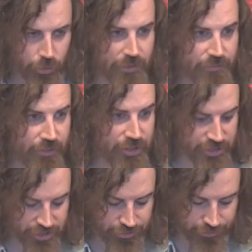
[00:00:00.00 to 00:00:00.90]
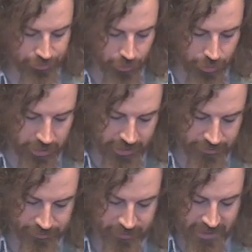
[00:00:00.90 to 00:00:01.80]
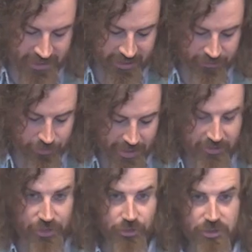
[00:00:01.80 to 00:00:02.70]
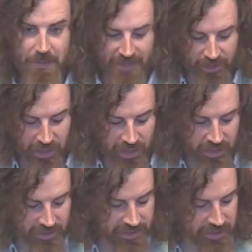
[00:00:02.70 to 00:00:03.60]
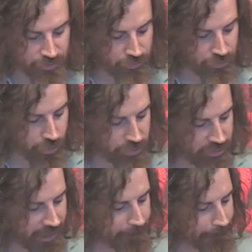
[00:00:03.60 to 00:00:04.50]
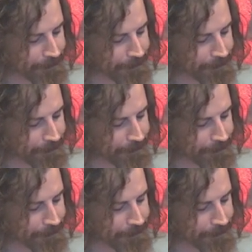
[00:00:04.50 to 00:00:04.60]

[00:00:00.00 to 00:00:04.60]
Or in verses 4 and 5, where it talks about the lion roaring,